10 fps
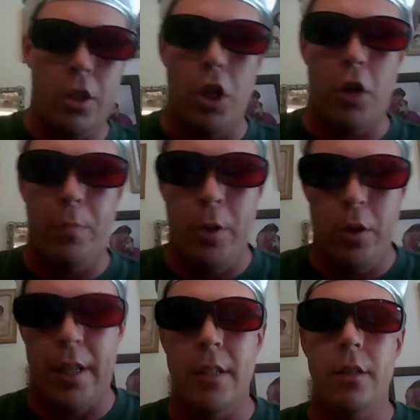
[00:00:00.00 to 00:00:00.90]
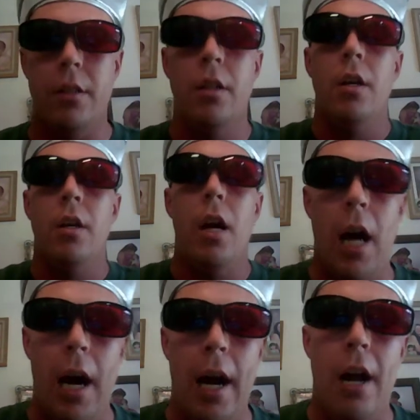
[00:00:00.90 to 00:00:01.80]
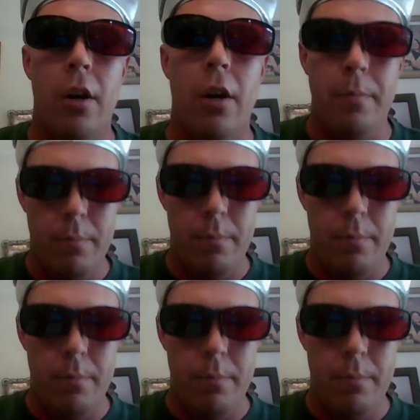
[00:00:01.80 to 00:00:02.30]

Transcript: surf music uh, era.